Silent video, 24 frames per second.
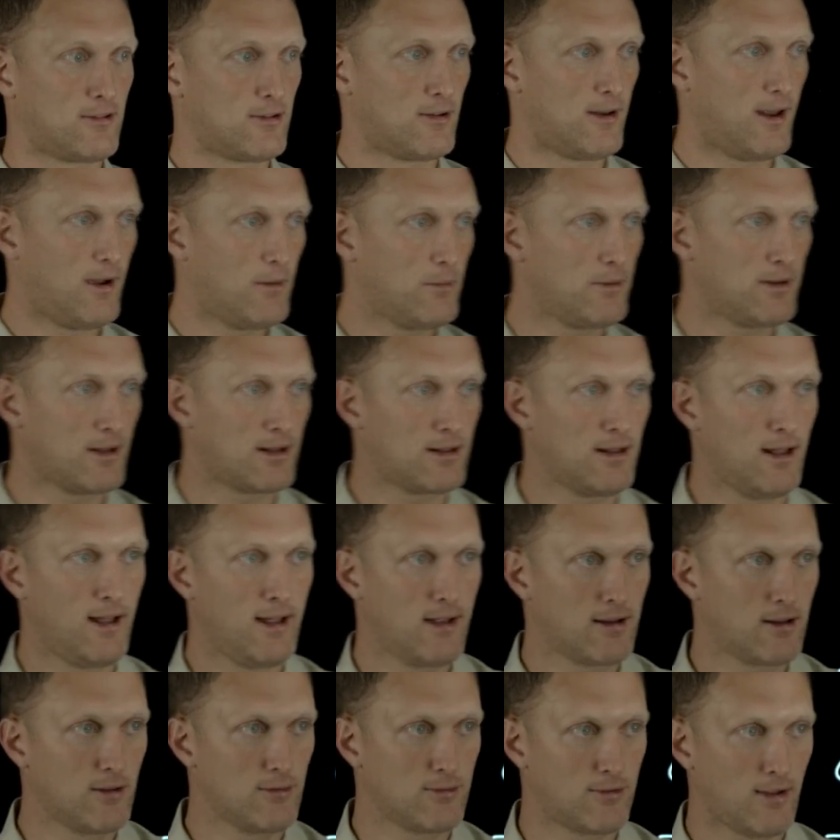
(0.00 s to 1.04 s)
So now when the
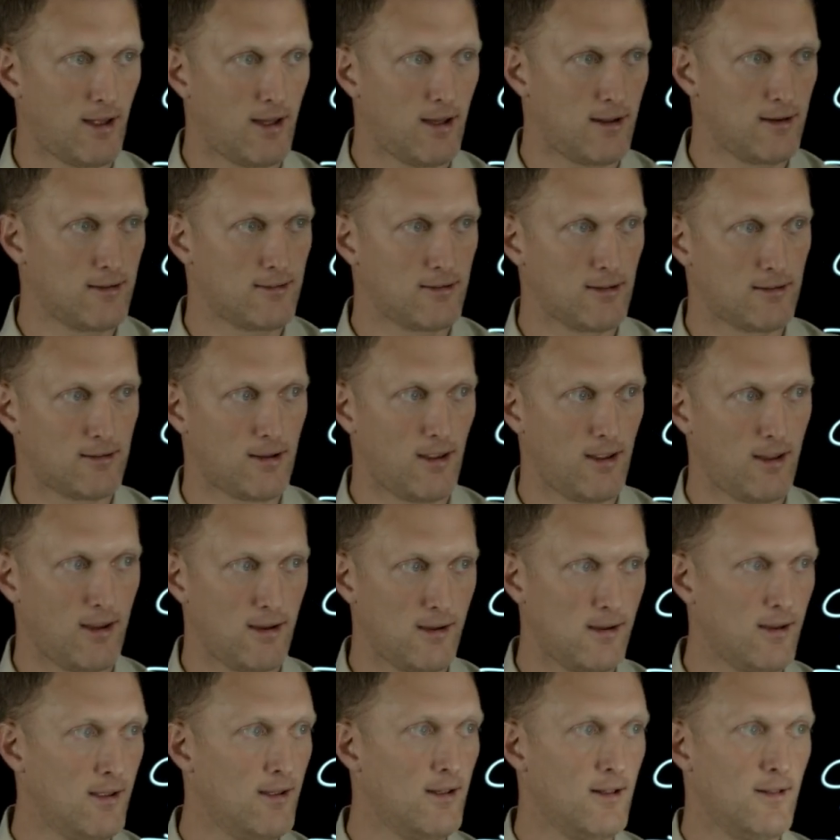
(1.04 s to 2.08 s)
client goes out and says,
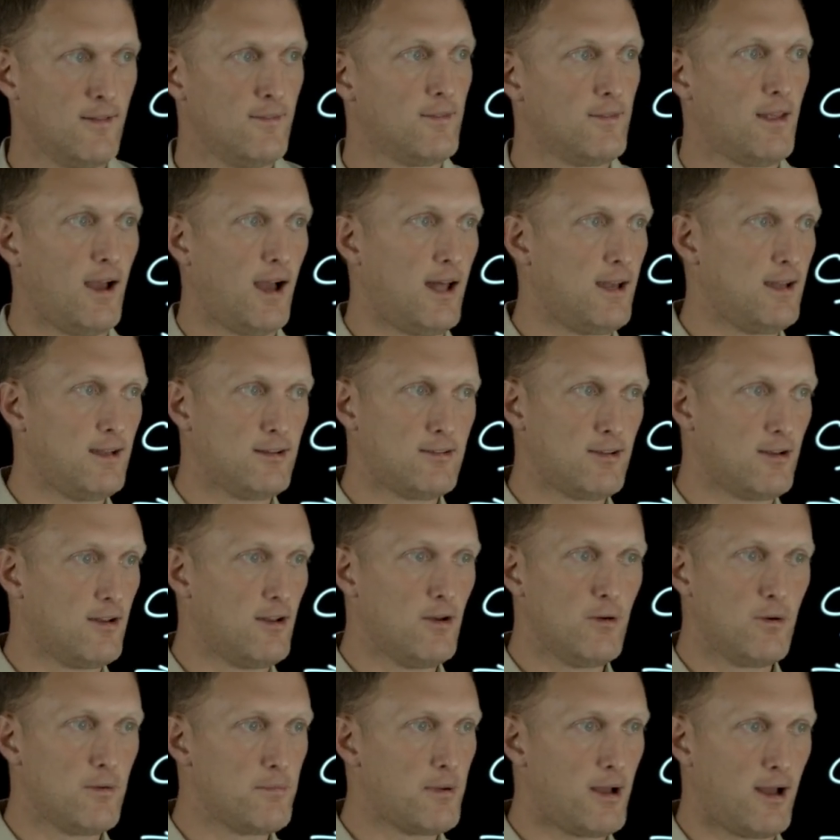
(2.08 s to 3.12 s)
hey, I need to
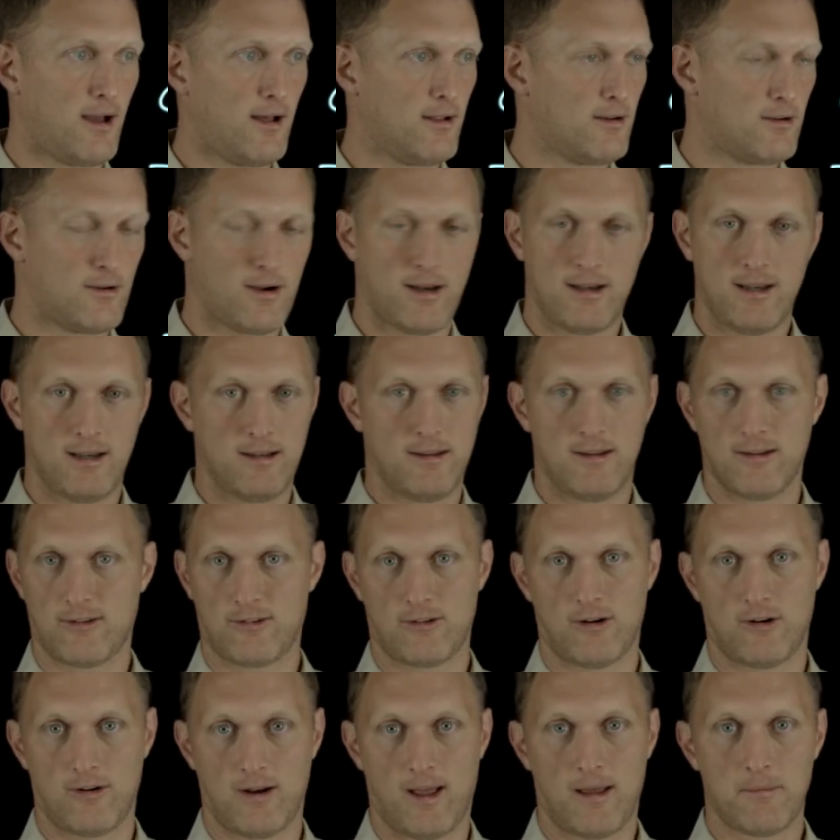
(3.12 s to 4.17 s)
know about or I need this
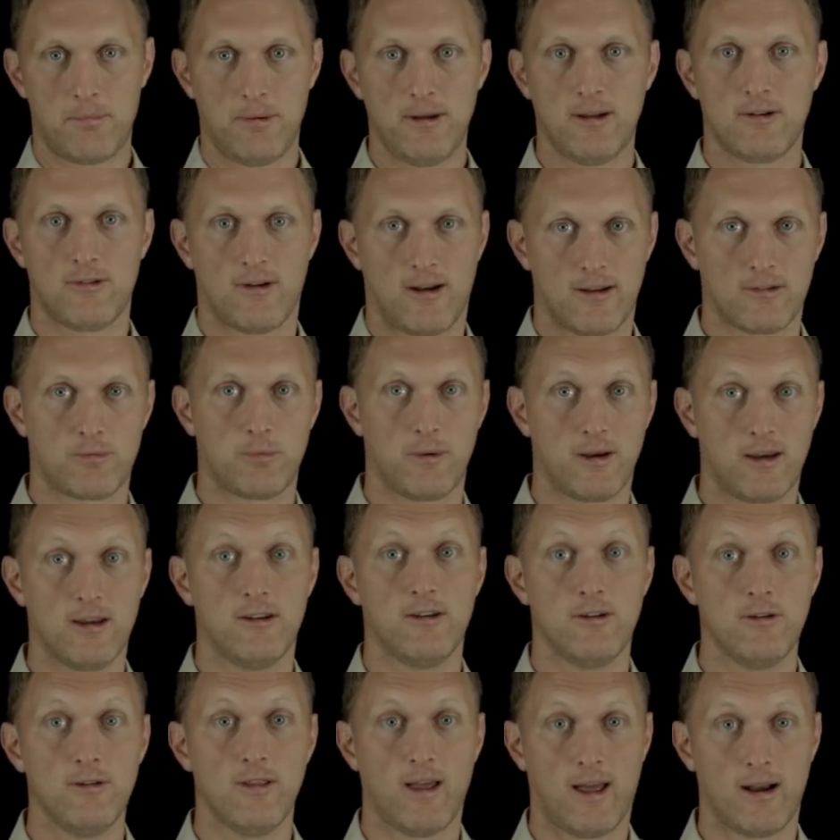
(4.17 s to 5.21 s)
certain IP address, we
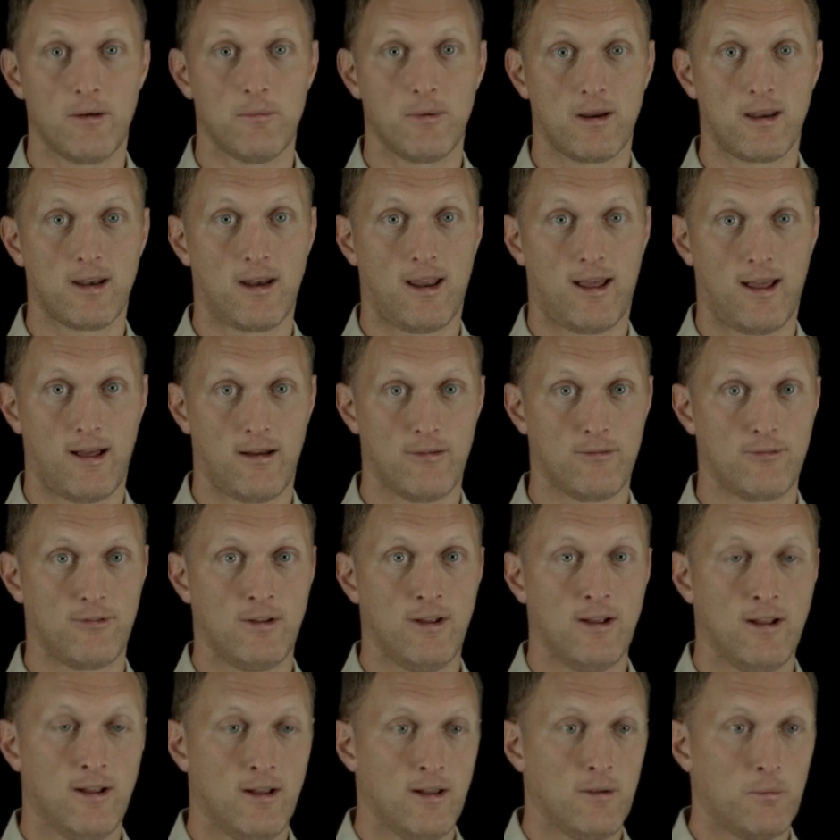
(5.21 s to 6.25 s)
can do that and we can have
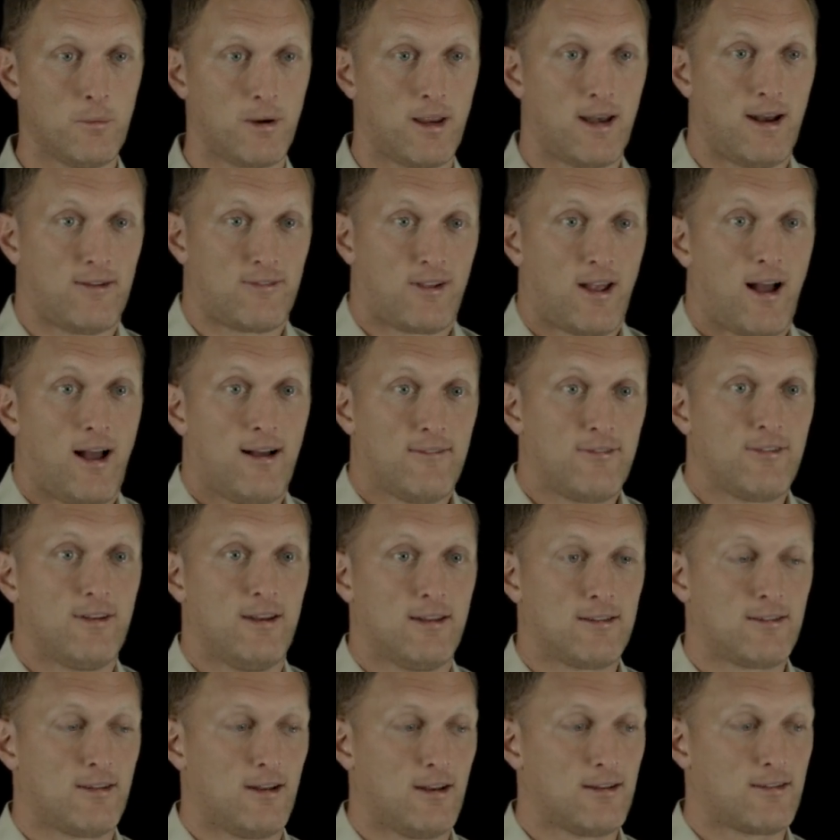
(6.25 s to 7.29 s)
we can have
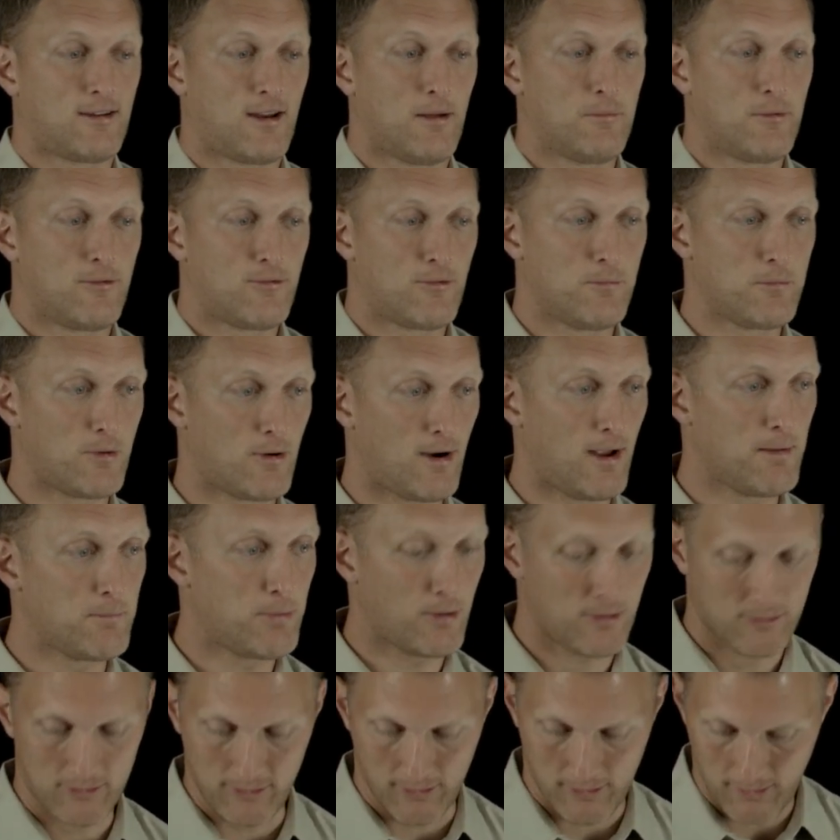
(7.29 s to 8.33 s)
confidence that it's coming from the right
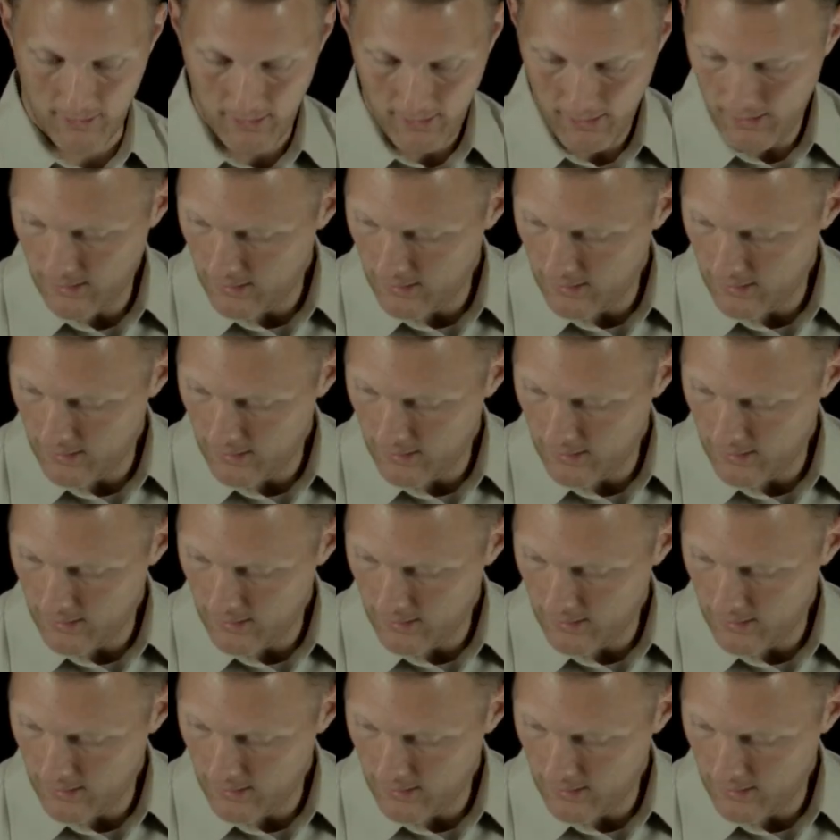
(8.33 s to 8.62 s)
person.